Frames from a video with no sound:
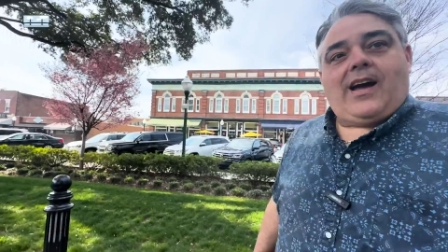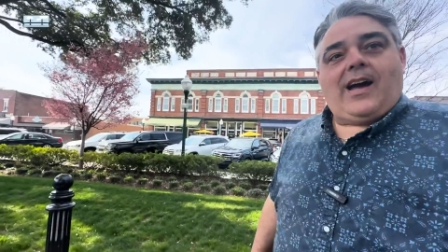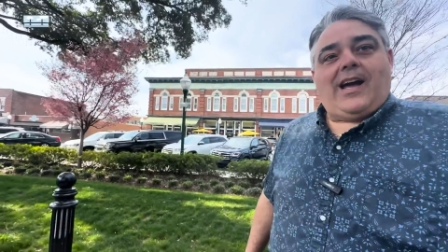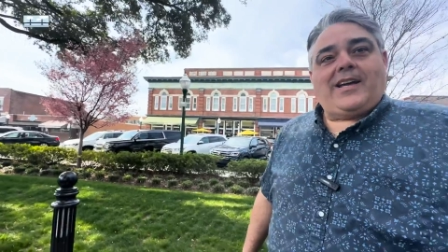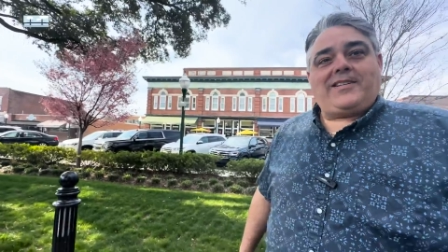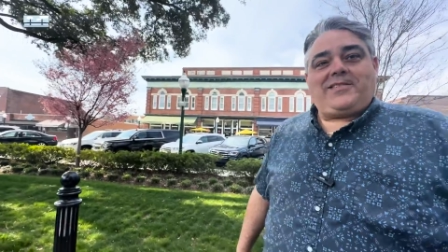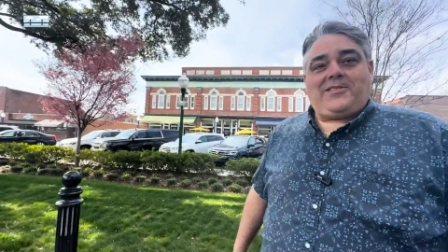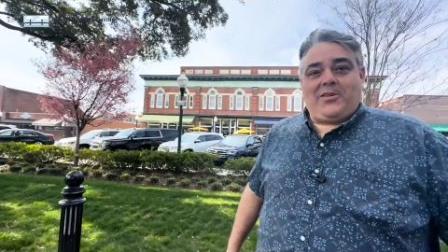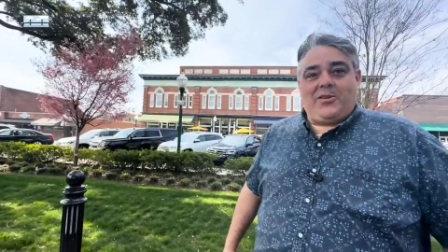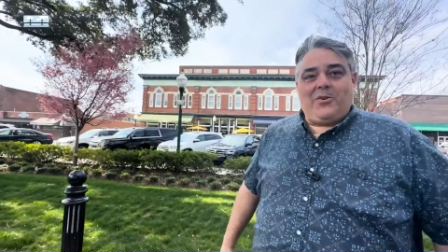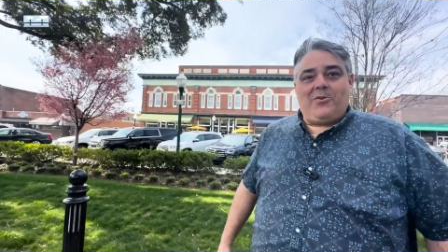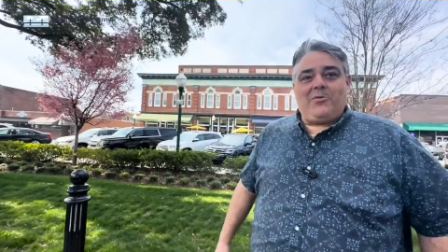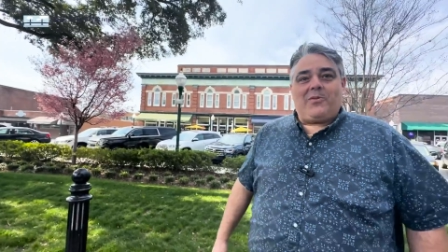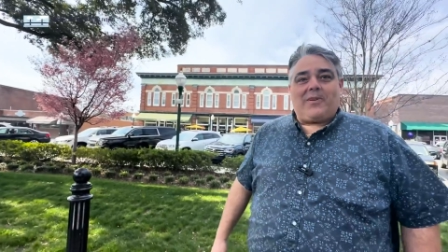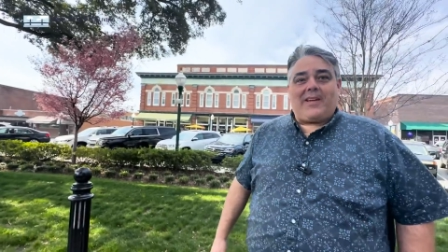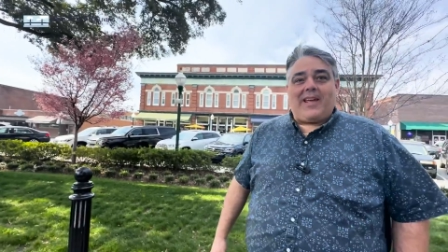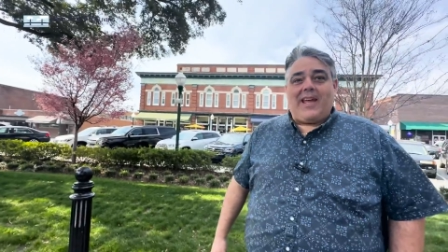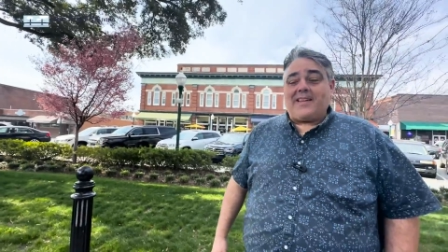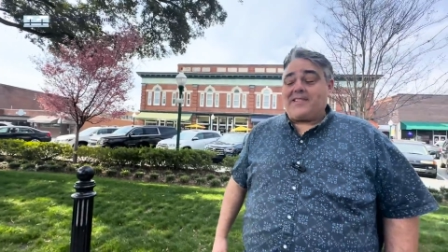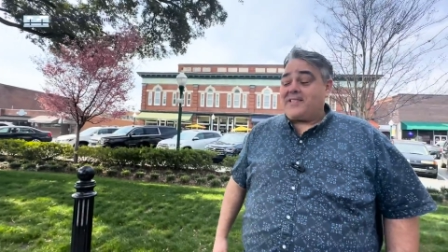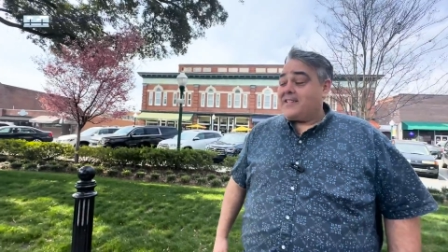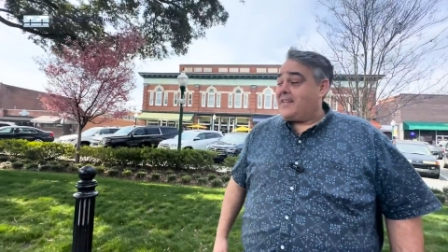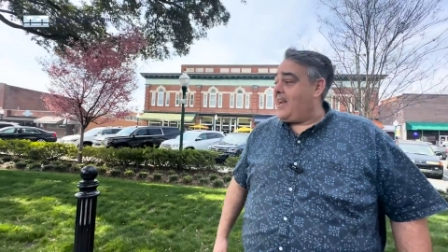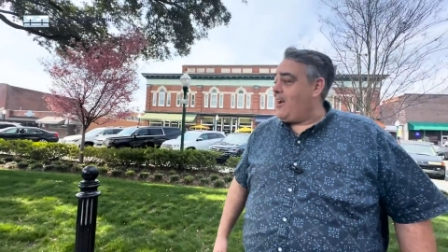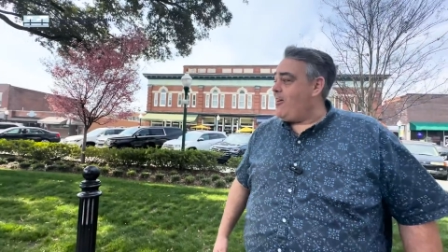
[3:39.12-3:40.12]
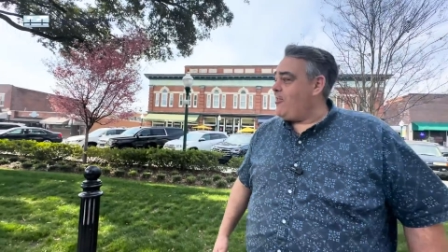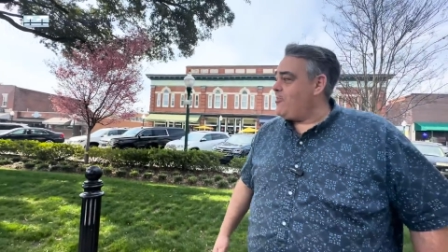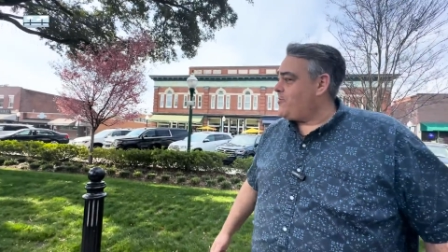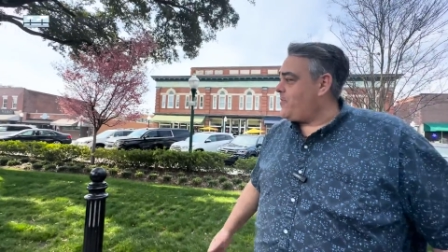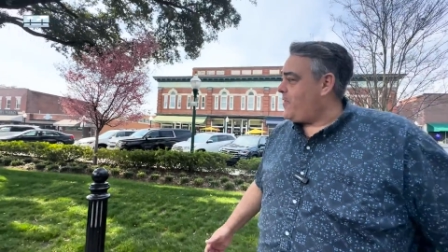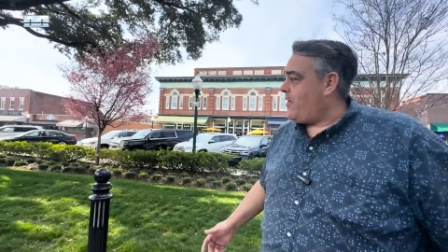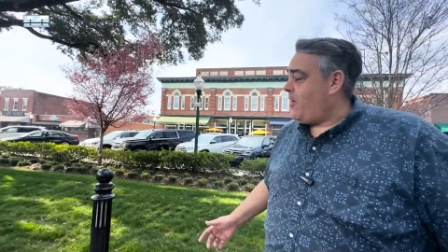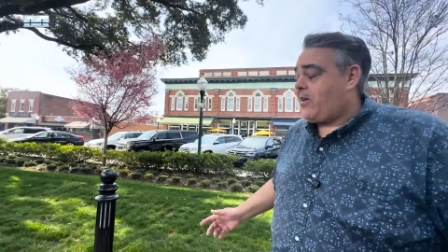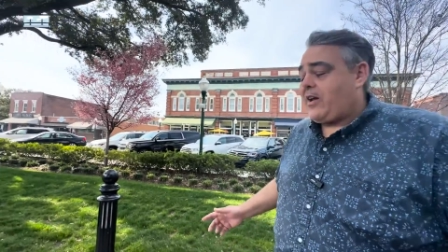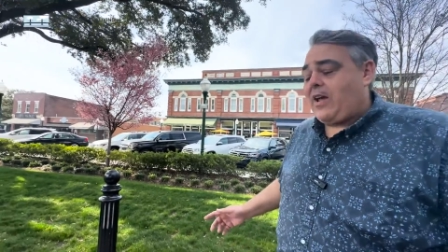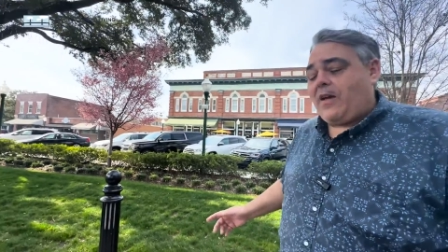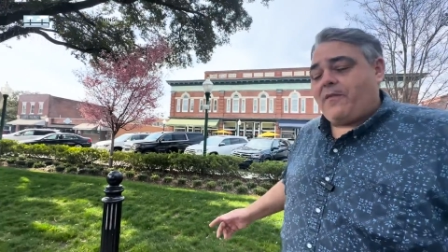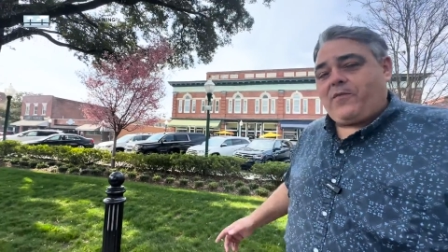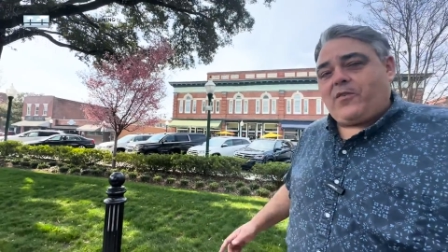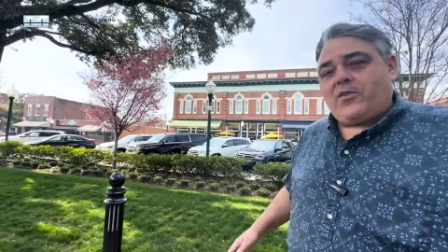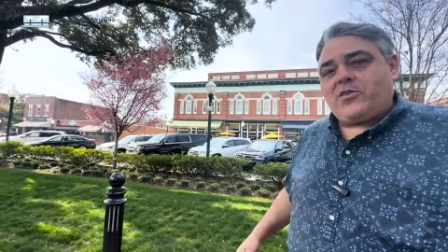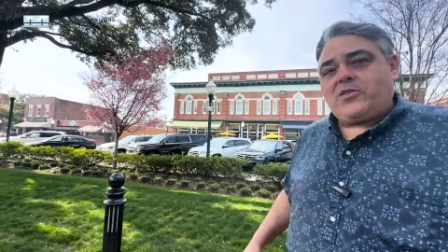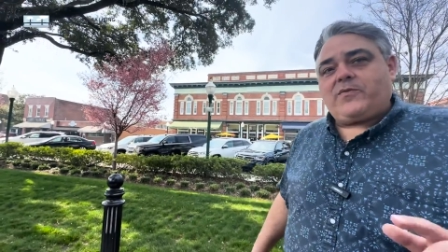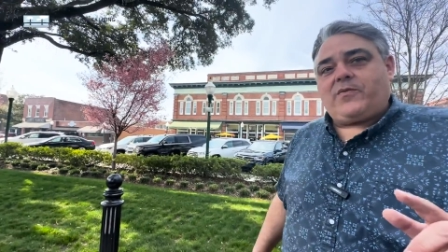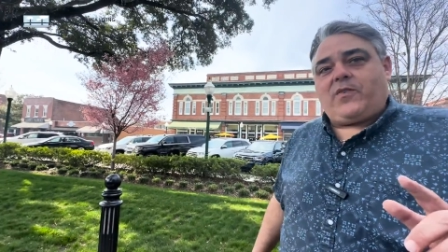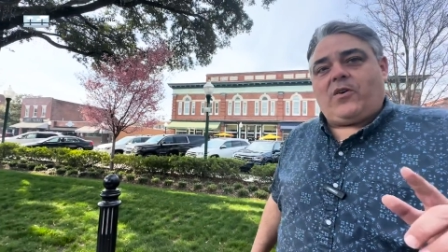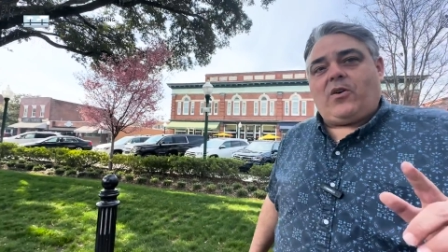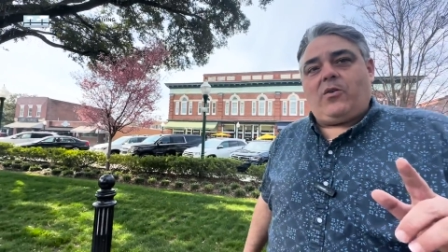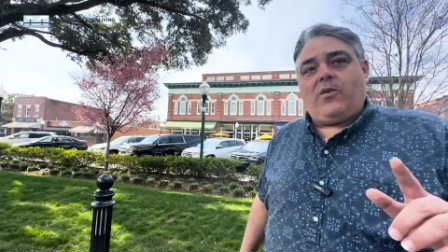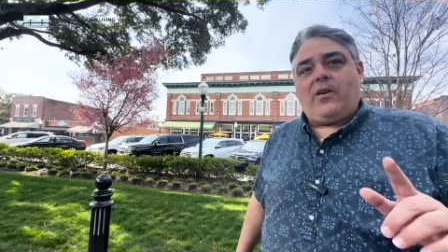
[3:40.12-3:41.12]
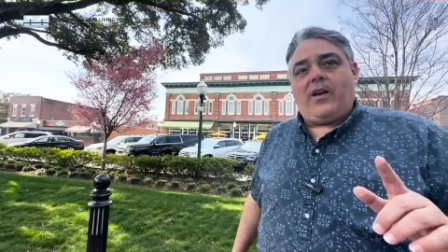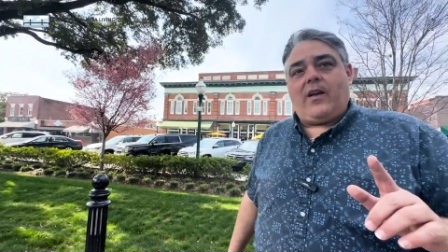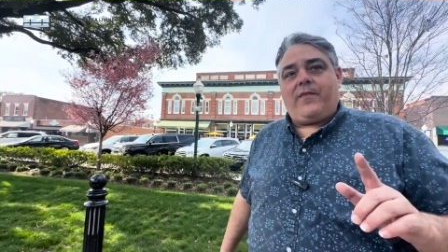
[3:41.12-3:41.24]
I do, yes. Garen's. Okay, first of all,